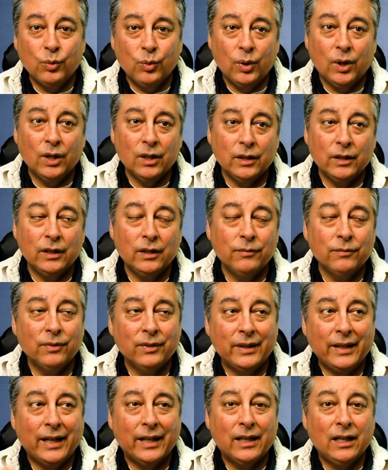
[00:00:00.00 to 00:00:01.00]
quality
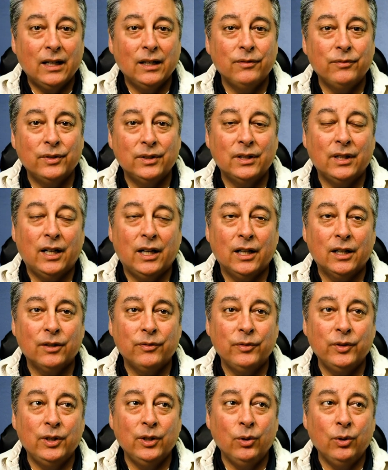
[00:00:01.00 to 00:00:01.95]
for that kind of photography.